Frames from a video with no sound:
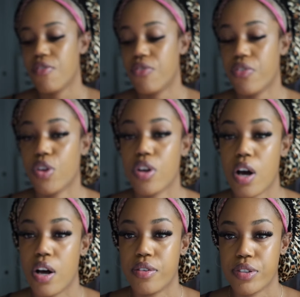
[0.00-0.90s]
Full
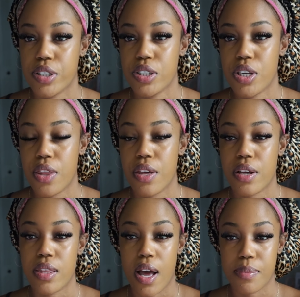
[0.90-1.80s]
coverage,
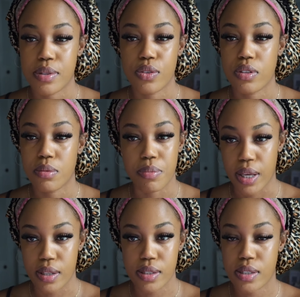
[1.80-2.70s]
they're the absolutely
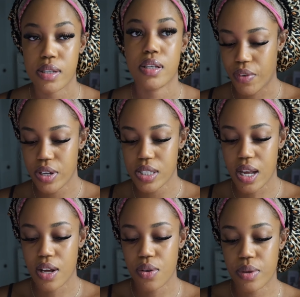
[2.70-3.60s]
best. First,
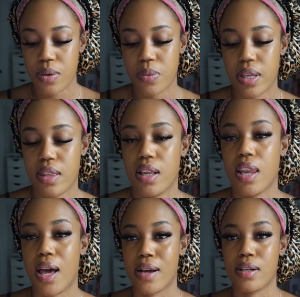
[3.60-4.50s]
I go in with a
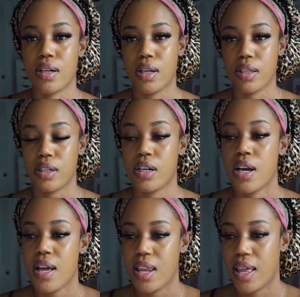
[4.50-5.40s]
lighter color.
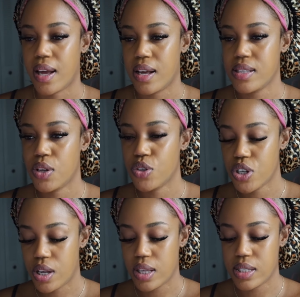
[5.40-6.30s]
Like I told
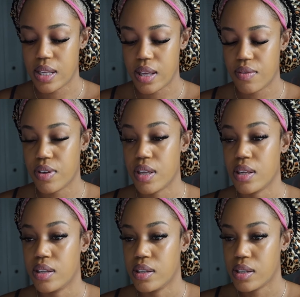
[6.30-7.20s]
y'all, it's an everyday
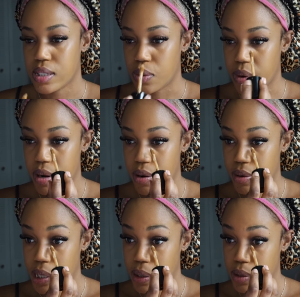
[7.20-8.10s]
look, so we're not
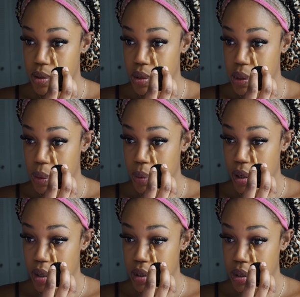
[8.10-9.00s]
really gonna do too
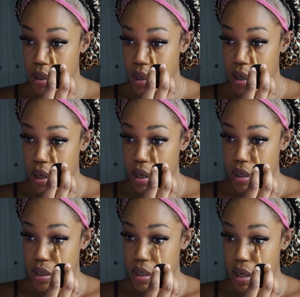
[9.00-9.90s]
much.
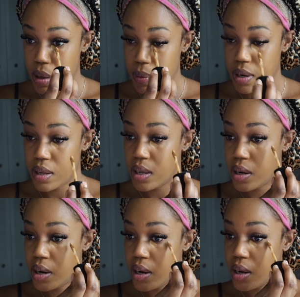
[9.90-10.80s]
Dab it in
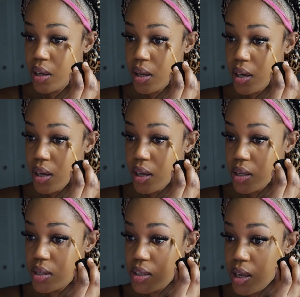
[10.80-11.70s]
there,
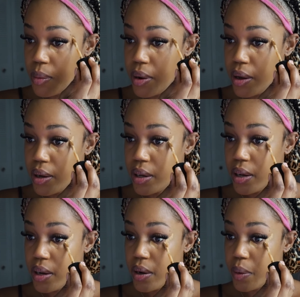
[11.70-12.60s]
dab it out
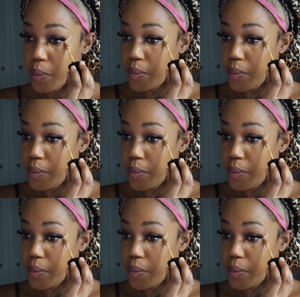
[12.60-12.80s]
here,